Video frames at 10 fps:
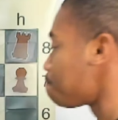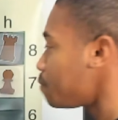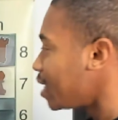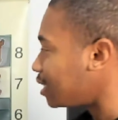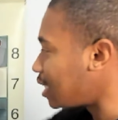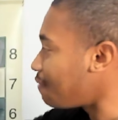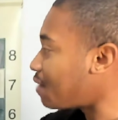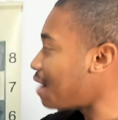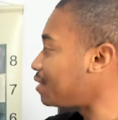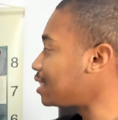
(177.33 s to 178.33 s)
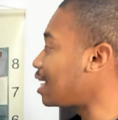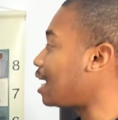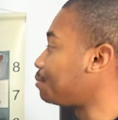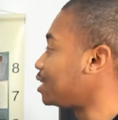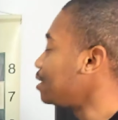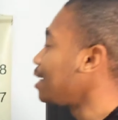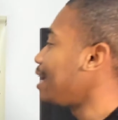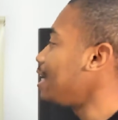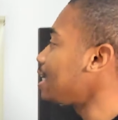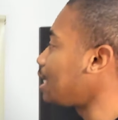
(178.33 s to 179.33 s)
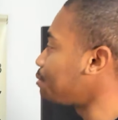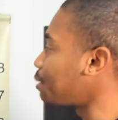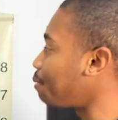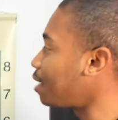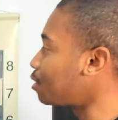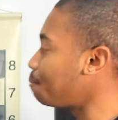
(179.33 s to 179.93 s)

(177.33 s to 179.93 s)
c5 is an option, and it keeps the pawn on